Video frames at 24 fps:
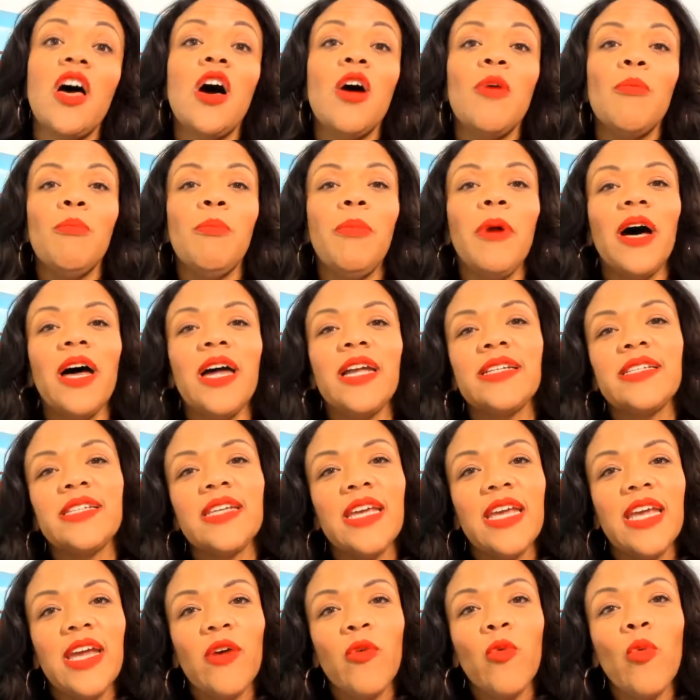but
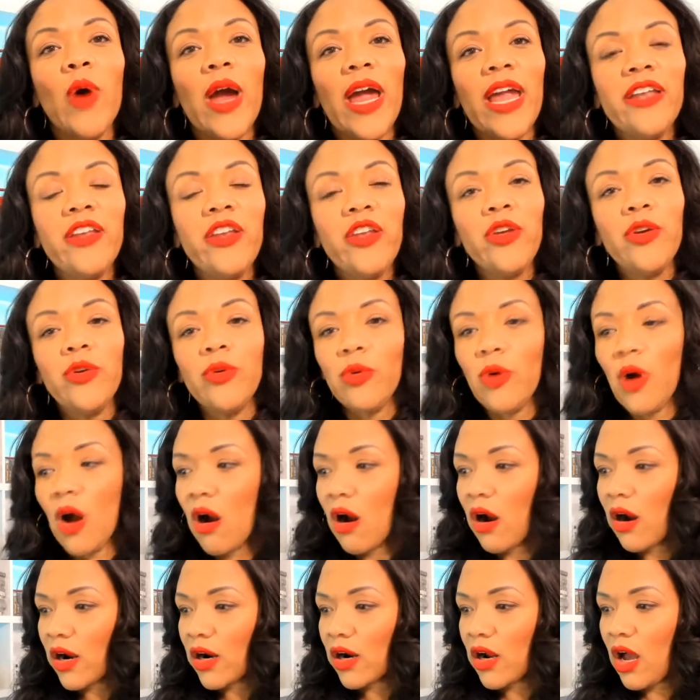when you
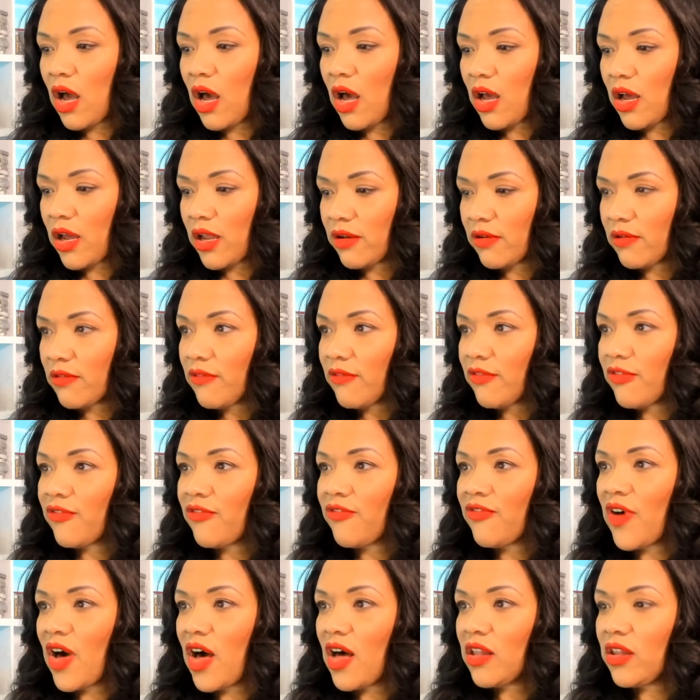are on
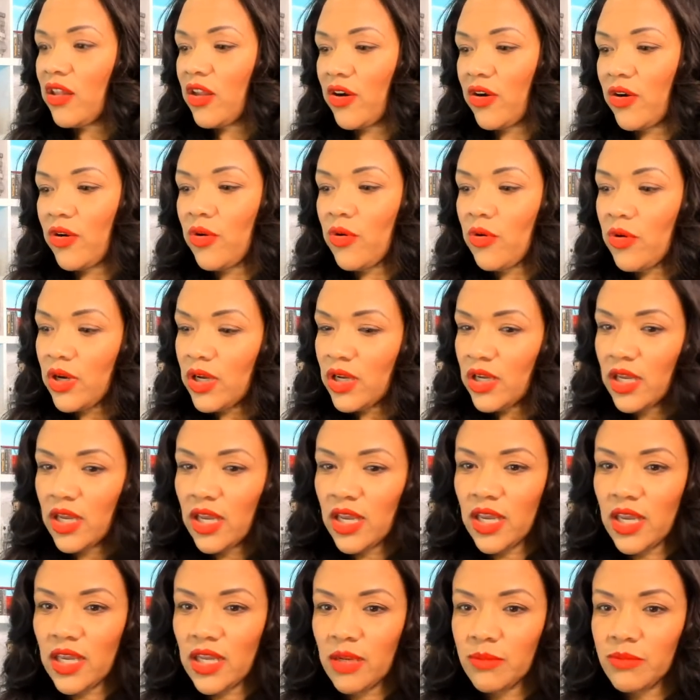follow,
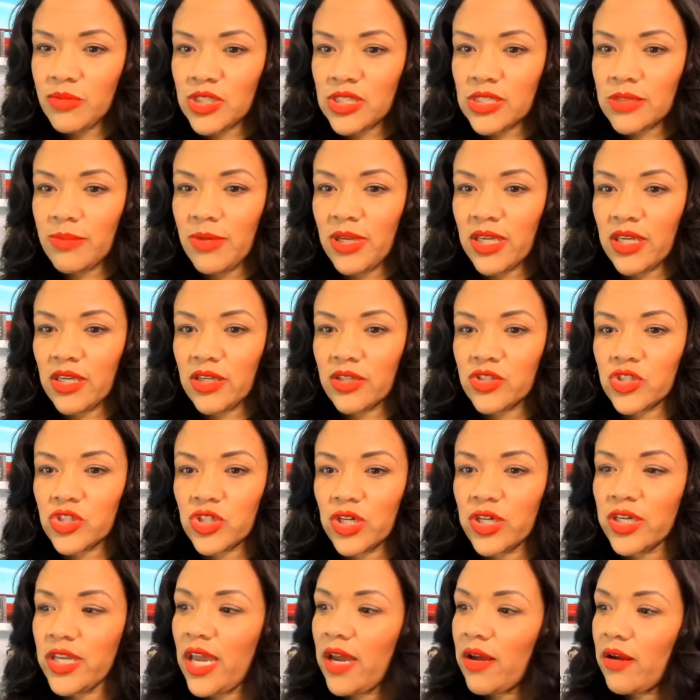and I'm just making sure,
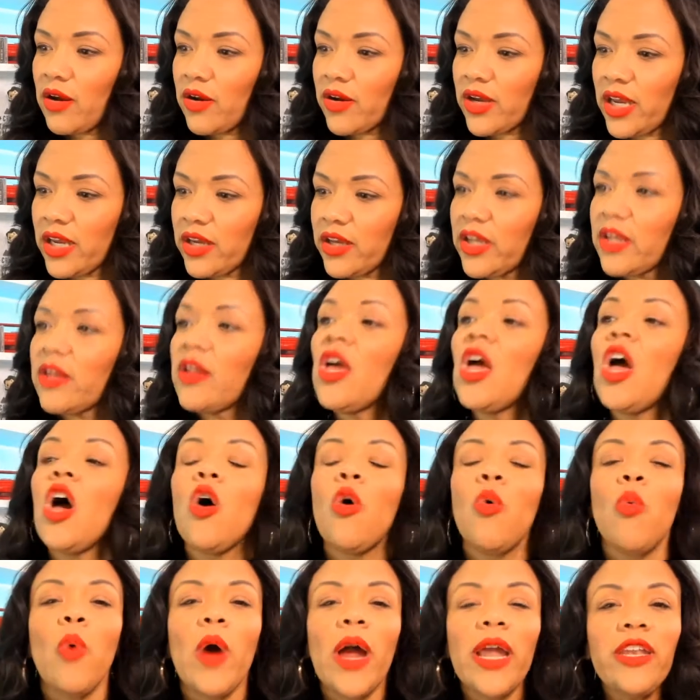yeah, okay, good.
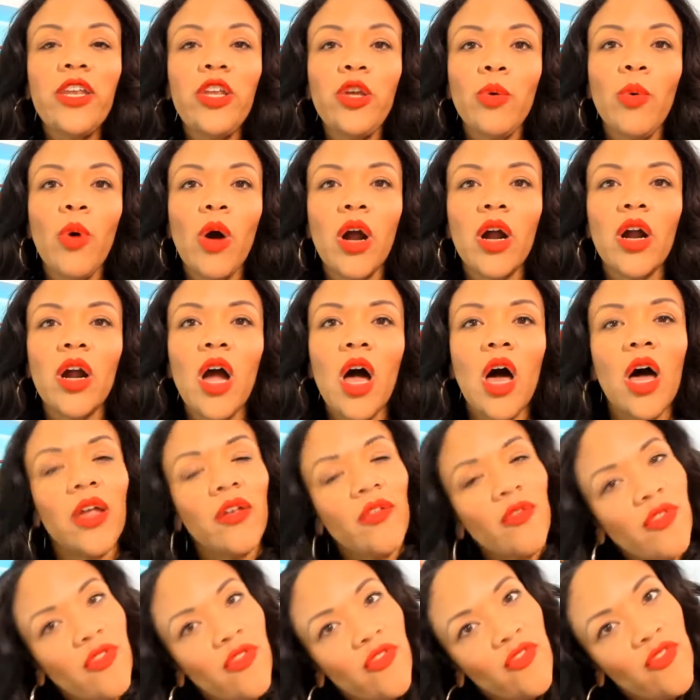When you are on
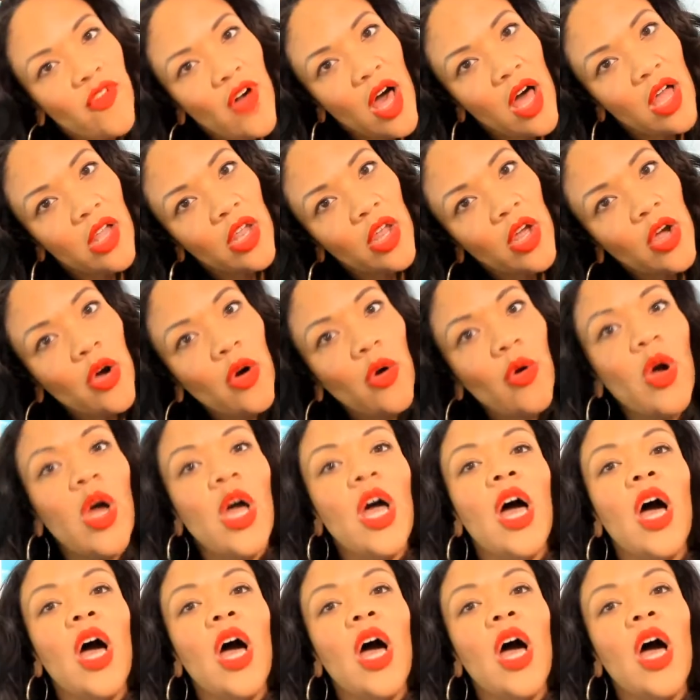follow,